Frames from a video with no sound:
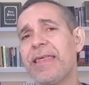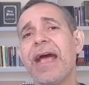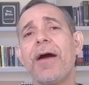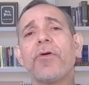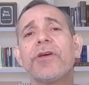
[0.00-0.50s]

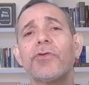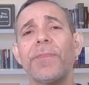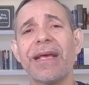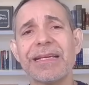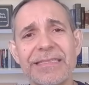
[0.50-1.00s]
then I'm going
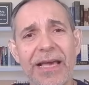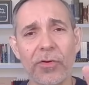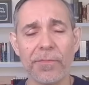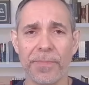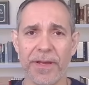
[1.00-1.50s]
to make a
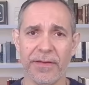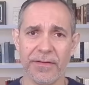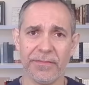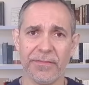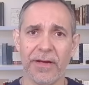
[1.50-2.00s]
second prayer.
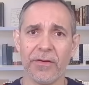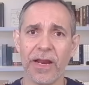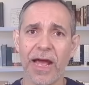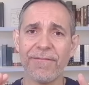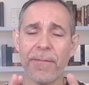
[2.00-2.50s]
I'm
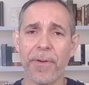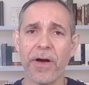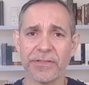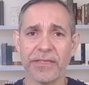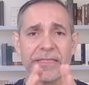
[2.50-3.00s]
going to have a pause.